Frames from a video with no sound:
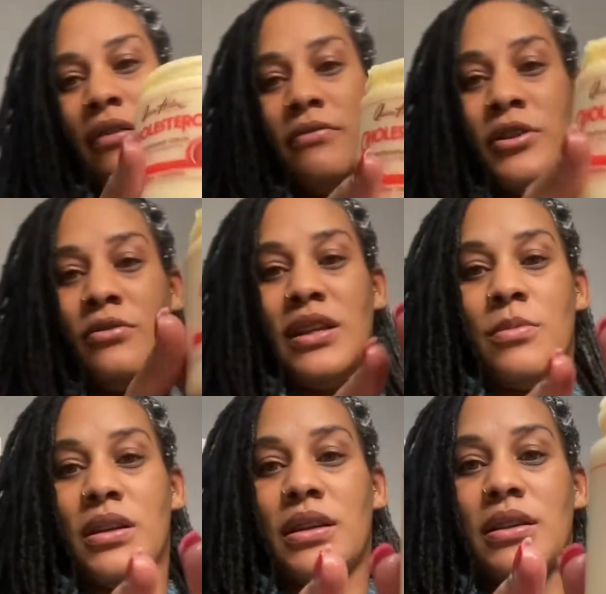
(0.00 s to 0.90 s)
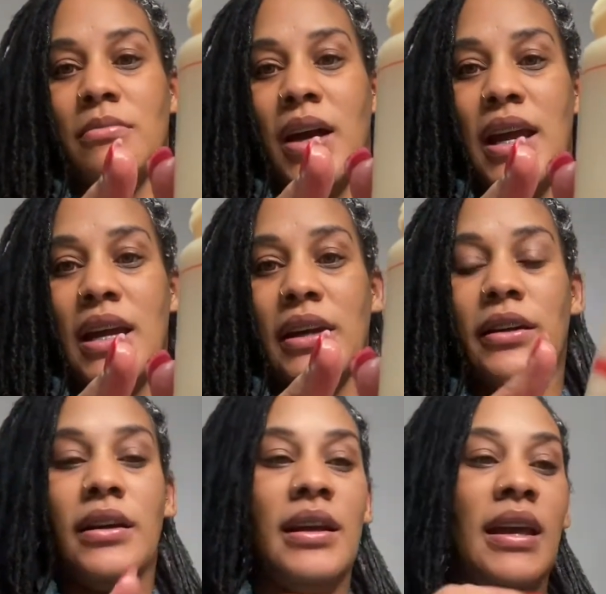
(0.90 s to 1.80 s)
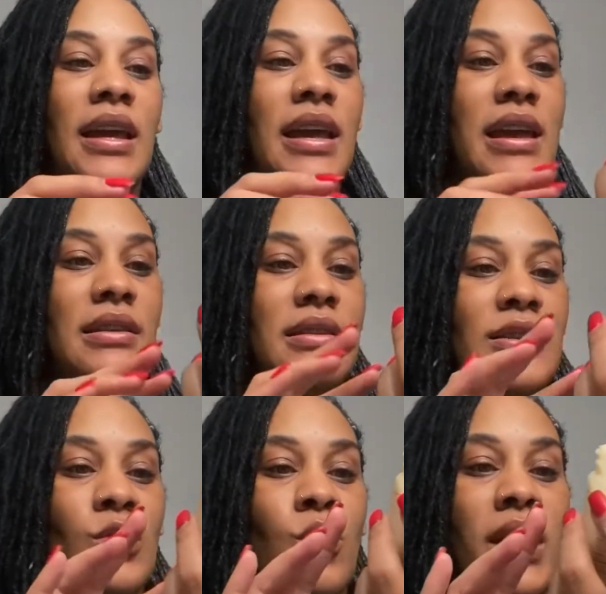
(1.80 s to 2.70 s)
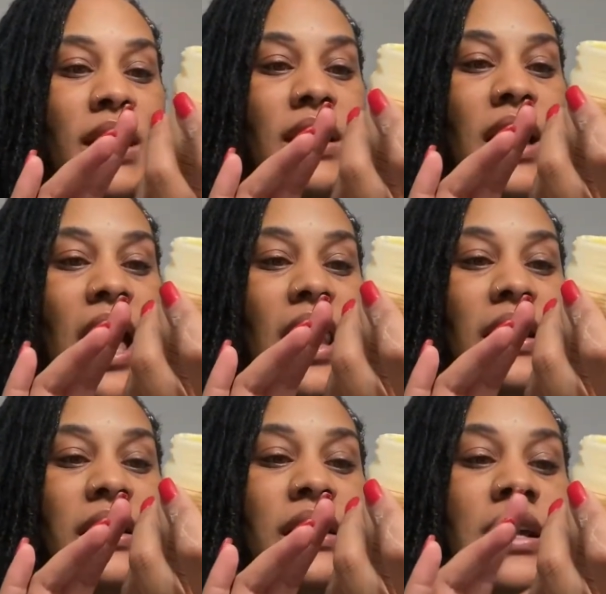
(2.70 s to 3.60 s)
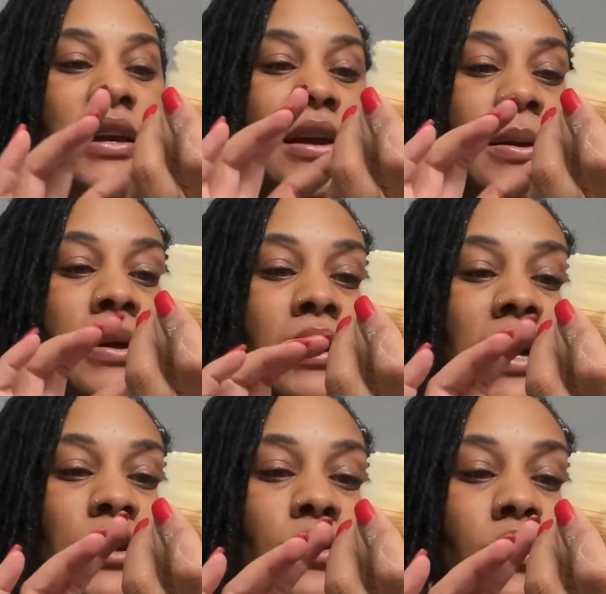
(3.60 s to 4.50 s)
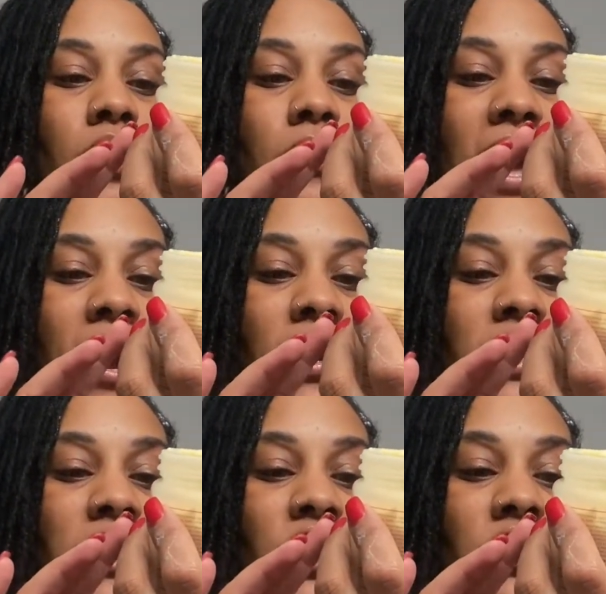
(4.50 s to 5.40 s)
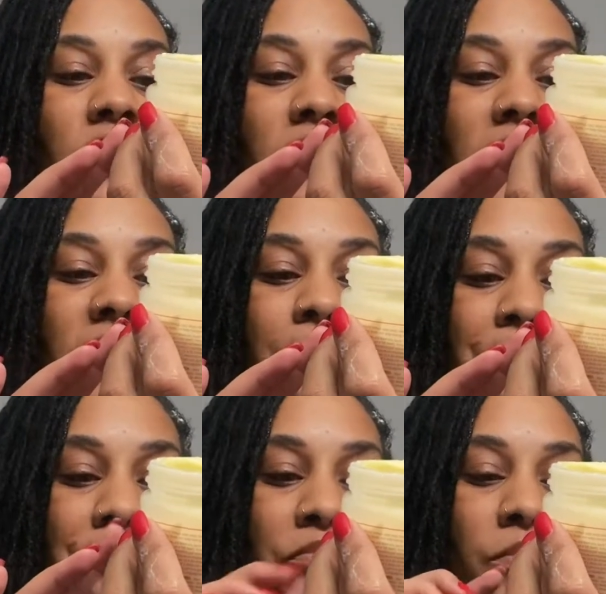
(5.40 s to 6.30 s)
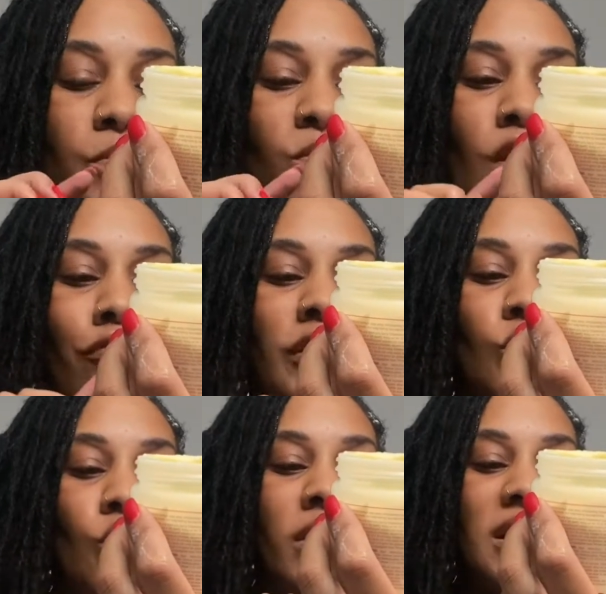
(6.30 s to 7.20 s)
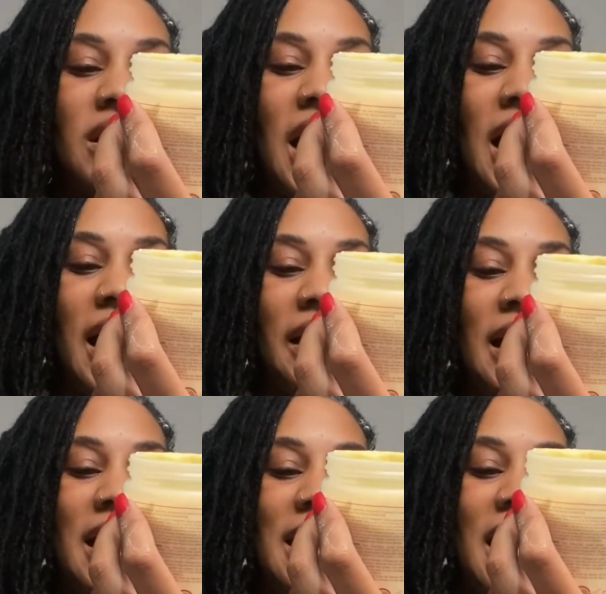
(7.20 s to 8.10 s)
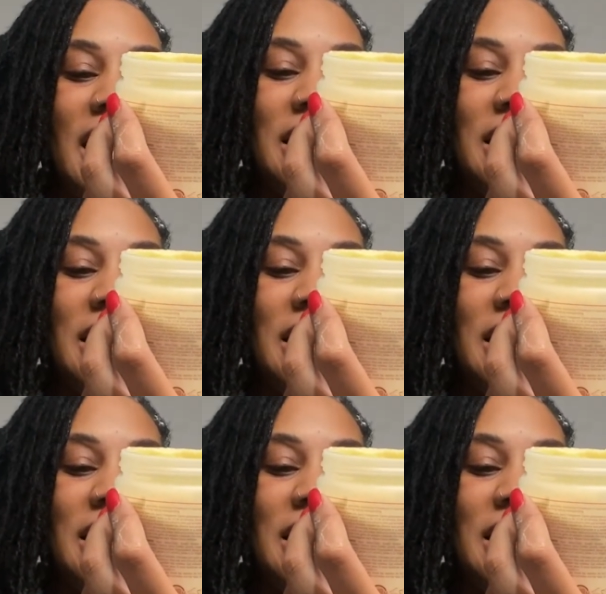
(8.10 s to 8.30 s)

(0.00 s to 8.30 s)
to deep condition my hair is this Queen Helene Cholesterol Hair Conditioner Cream. Restores shine and it's